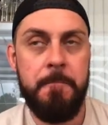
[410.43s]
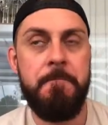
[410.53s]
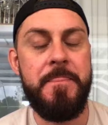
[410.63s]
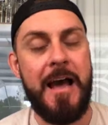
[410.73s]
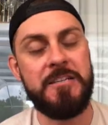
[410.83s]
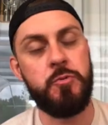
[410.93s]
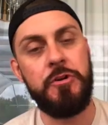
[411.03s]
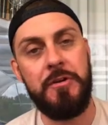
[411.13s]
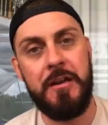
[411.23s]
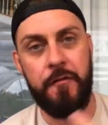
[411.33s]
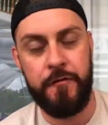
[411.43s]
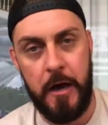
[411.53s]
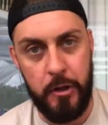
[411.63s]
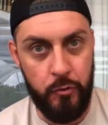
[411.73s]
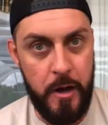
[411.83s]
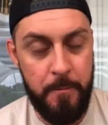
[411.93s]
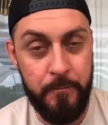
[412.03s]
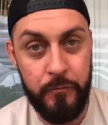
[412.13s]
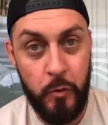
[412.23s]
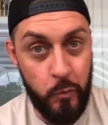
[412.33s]
that's when you need to follow up
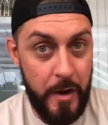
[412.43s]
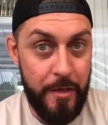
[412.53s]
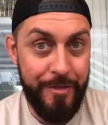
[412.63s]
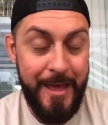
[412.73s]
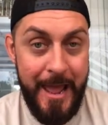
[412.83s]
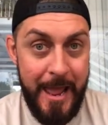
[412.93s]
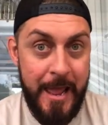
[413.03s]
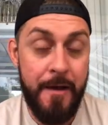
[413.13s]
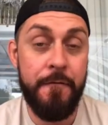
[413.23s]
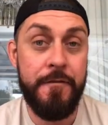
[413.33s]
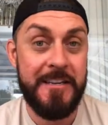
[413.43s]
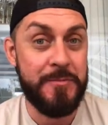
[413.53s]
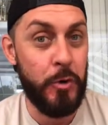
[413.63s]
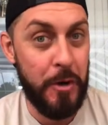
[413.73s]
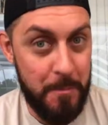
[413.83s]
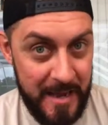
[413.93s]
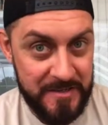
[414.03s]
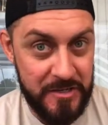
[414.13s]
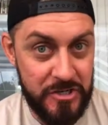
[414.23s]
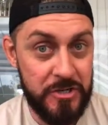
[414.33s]
with a Facebook
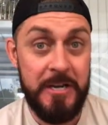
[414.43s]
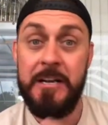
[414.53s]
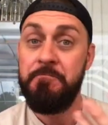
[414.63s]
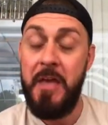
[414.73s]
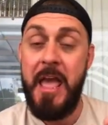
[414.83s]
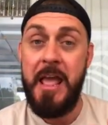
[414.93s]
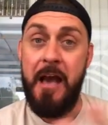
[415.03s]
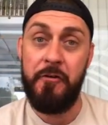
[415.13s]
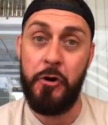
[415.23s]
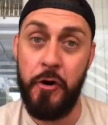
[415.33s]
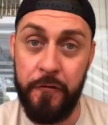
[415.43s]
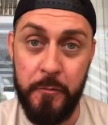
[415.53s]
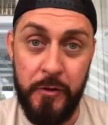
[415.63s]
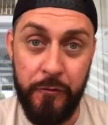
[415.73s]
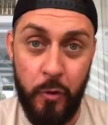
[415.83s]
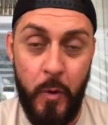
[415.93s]
message. Hey, haven't heard from you for a